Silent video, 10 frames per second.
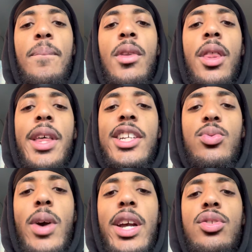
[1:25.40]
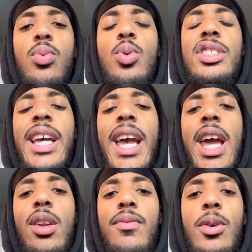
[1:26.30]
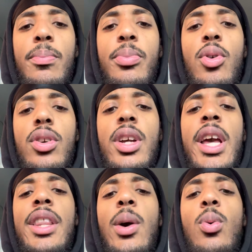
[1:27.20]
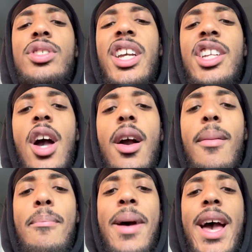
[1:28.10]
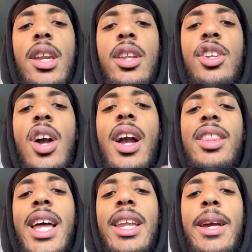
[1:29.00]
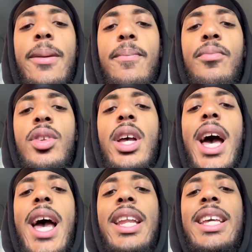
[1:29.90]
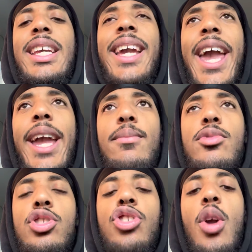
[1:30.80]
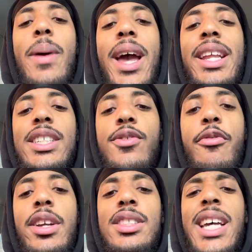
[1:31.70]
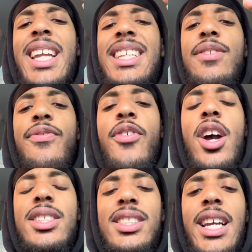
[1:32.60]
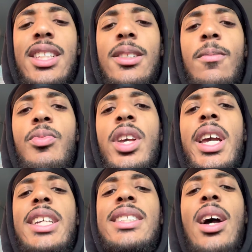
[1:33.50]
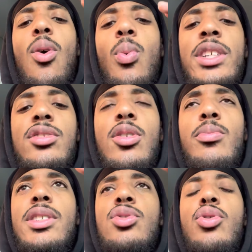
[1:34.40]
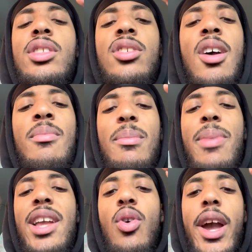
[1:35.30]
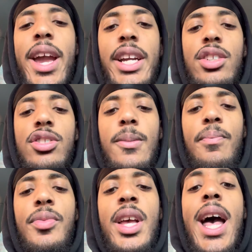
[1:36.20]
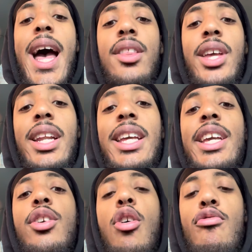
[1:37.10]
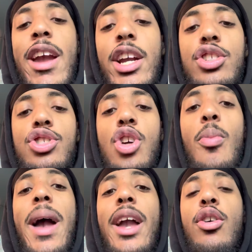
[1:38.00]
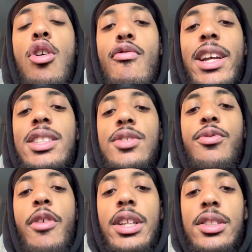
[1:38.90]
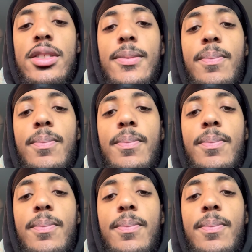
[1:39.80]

That's why towards the end of the book, there was a young man, younger than him, and he came to Job and his friends, and he first says is that wisdom is not determined by your age. And then he corrects Job and corrects his friends.